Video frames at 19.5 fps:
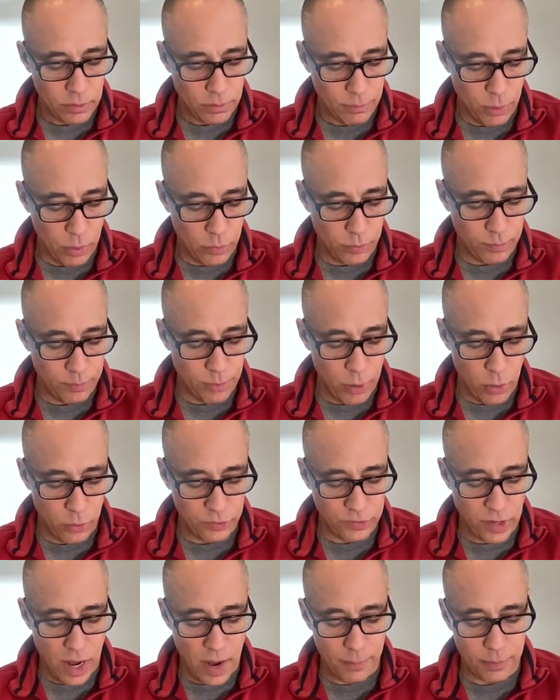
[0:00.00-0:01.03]

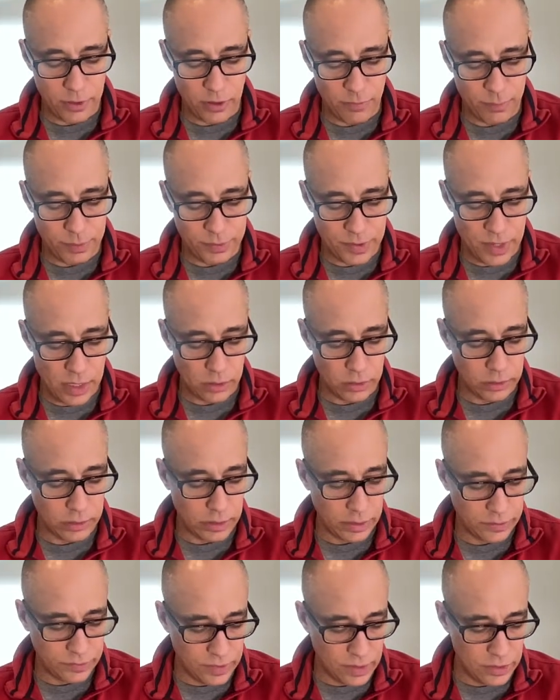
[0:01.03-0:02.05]
post-operative patellar
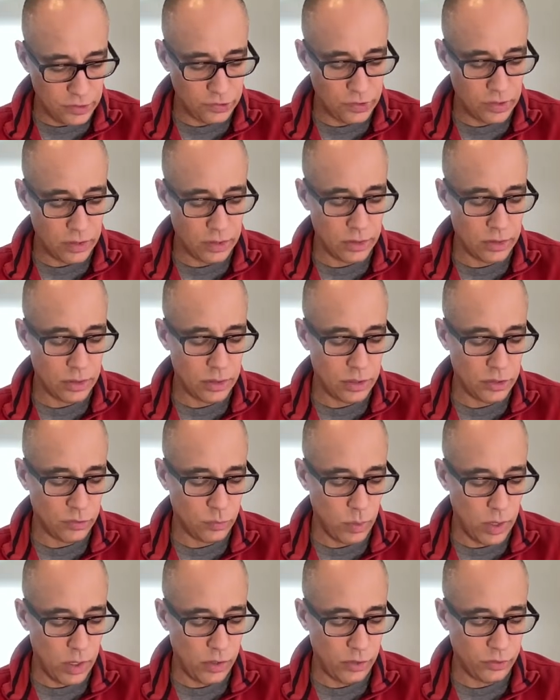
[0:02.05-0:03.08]
luxation, as
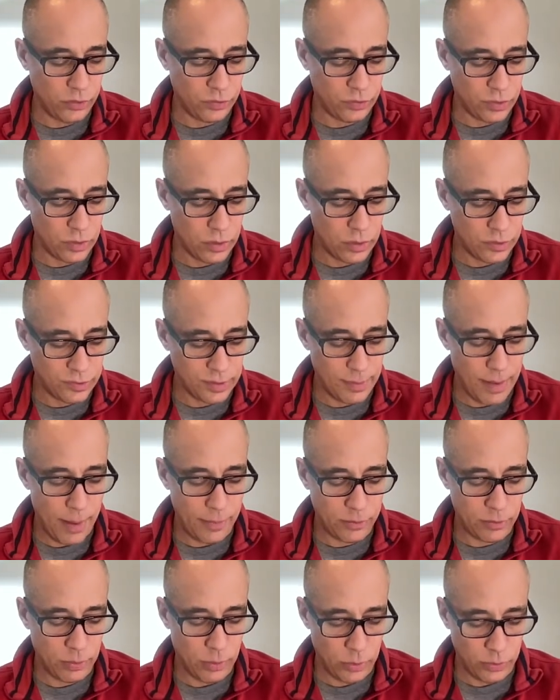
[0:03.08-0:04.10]
well as
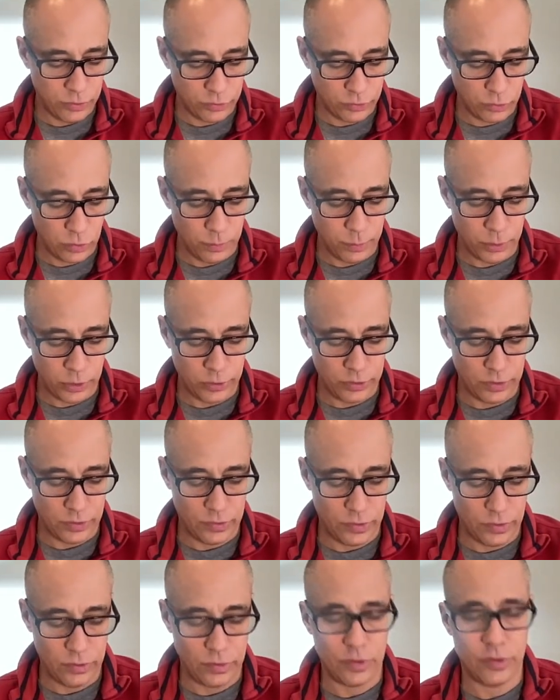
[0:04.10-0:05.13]
suboptimal screw
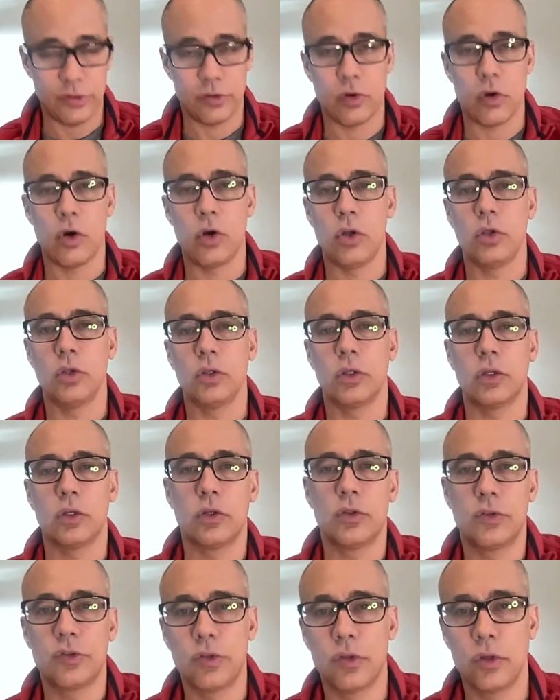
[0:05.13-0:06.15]
purchases. These are all
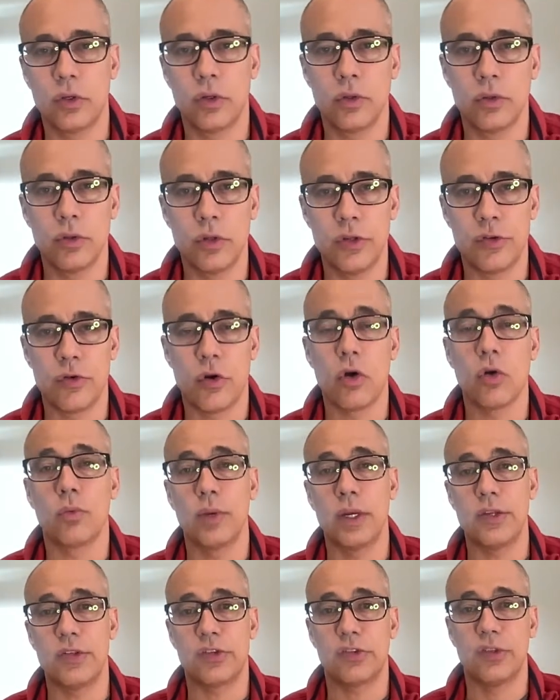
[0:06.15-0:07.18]

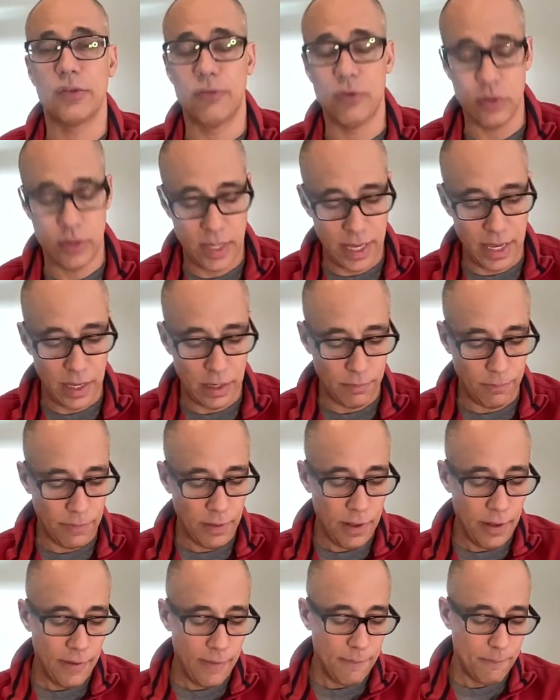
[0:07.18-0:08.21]
risks if you can't
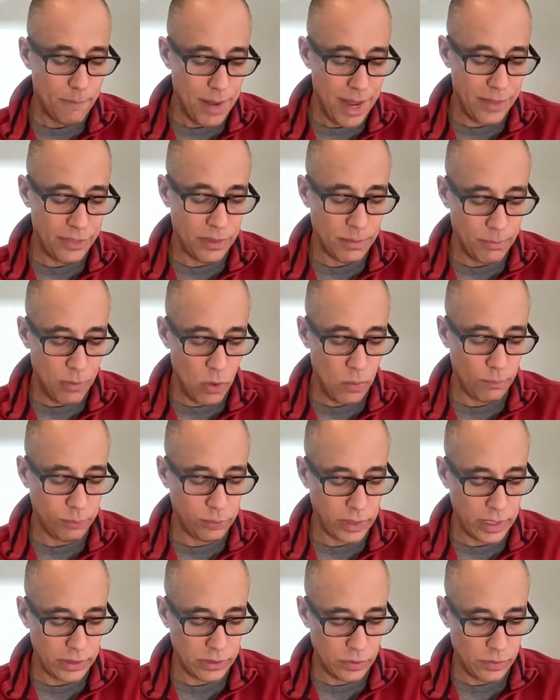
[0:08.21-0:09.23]
bend the bone
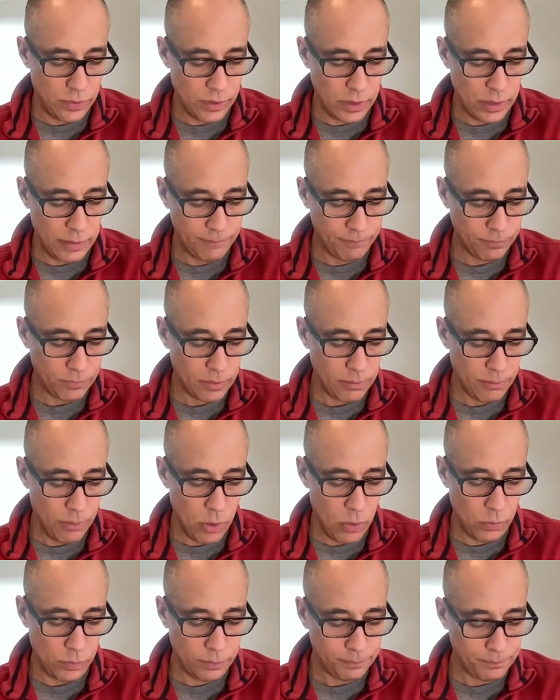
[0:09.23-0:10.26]
plate to the
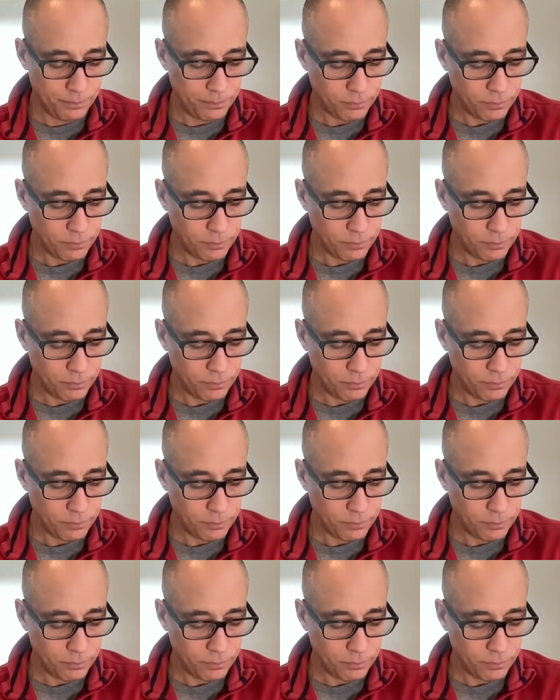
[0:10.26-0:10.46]
bone